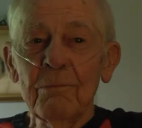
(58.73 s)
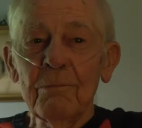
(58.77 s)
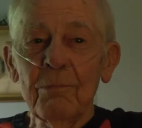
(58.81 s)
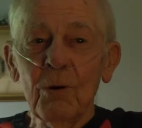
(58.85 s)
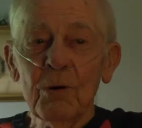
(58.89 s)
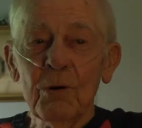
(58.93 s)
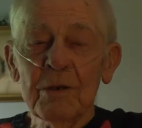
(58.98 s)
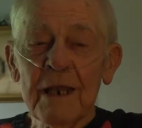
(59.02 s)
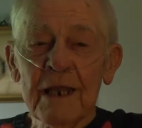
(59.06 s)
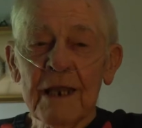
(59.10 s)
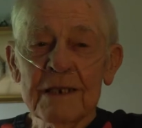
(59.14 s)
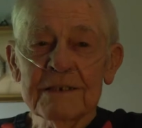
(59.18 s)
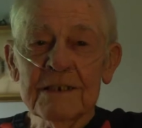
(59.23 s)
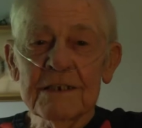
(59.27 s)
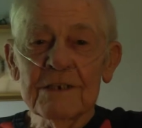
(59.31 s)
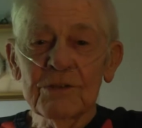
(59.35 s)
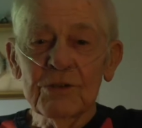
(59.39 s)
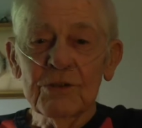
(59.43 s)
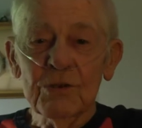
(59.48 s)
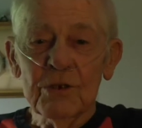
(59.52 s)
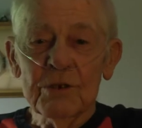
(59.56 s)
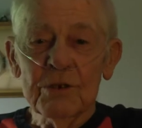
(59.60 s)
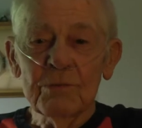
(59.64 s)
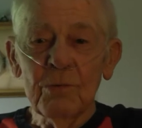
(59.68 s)
born nineteen
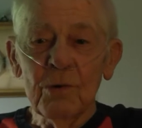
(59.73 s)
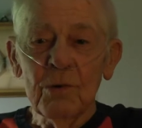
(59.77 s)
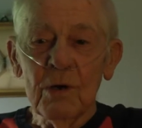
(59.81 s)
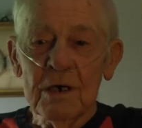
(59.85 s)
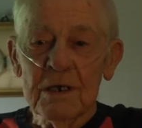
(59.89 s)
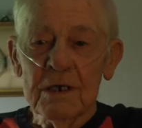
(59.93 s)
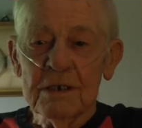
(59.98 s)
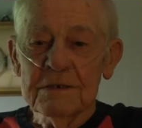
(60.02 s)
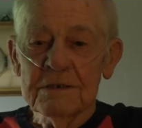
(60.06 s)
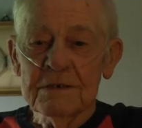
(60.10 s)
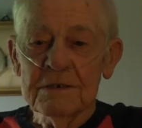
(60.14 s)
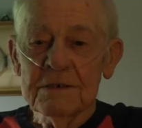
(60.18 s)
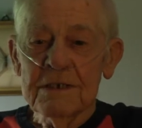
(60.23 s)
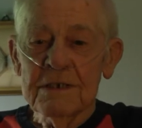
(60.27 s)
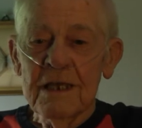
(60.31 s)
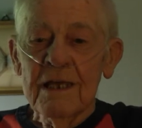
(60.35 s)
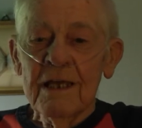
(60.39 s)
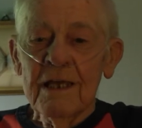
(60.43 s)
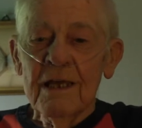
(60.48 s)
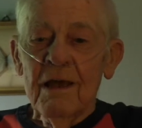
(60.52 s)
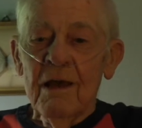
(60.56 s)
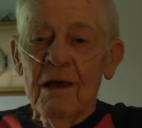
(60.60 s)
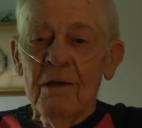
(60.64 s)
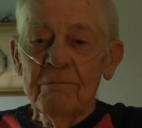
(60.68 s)
thirty-one.
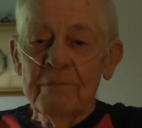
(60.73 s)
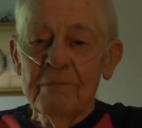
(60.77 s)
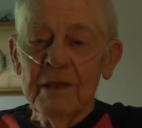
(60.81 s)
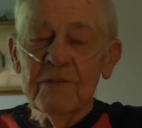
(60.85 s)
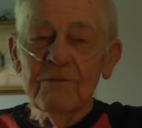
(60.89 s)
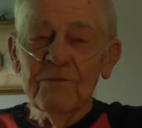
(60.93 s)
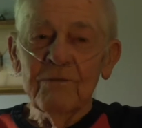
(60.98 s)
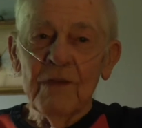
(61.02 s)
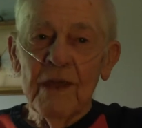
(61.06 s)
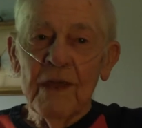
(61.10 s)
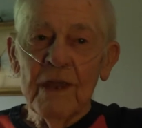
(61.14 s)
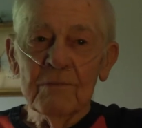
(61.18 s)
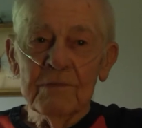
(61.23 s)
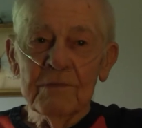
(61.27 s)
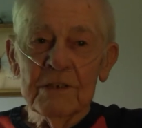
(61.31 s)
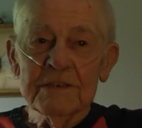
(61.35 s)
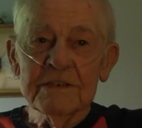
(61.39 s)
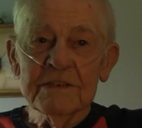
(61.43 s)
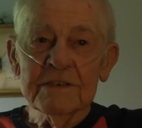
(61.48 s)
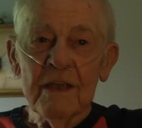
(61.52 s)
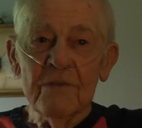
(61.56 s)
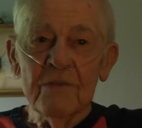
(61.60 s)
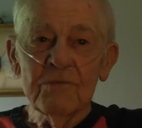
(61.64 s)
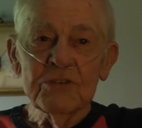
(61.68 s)
Big family,
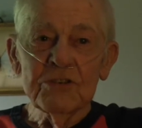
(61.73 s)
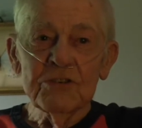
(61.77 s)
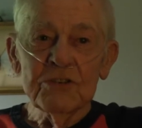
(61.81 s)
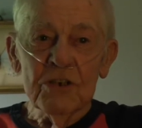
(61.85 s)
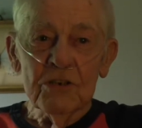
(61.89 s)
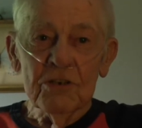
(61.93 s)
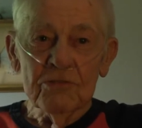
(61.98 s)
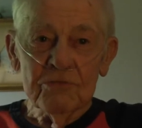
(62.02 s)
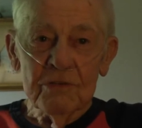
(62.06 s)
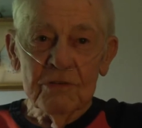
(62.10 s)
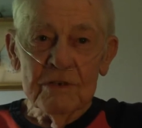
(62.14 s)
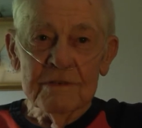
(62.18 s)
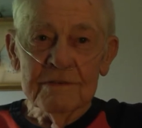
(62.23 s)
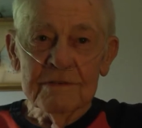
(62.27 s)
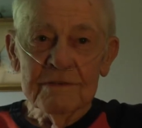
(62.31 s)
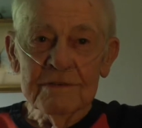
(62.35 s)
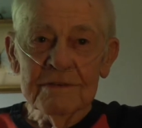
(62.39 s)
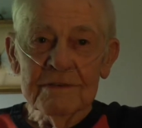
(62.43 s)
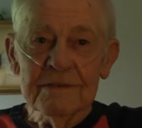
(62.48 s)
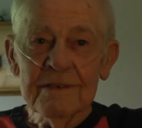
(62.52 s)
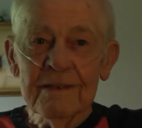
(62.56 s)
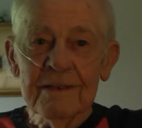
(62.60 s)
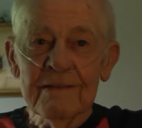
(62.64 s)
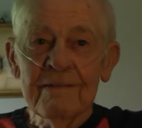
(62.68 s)
seven children,
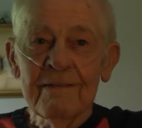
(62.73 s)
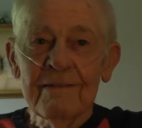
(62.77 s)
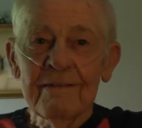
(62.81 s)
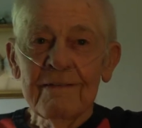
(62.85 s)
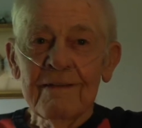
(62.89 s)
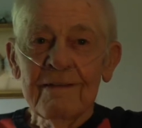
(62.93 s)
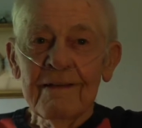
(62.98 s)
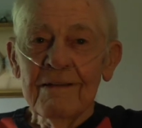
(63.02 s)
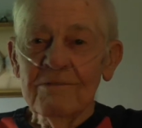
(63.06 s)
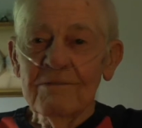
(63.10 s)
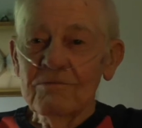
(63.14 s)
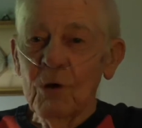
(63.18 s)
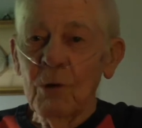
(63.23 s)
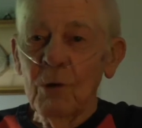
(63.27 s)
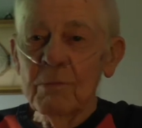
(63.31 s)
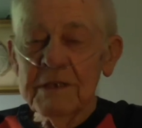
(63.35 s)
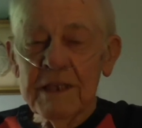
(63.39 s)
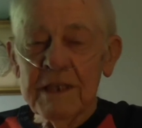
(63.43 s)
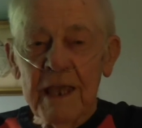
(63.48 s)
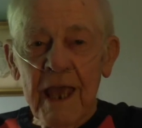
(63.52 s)
Roman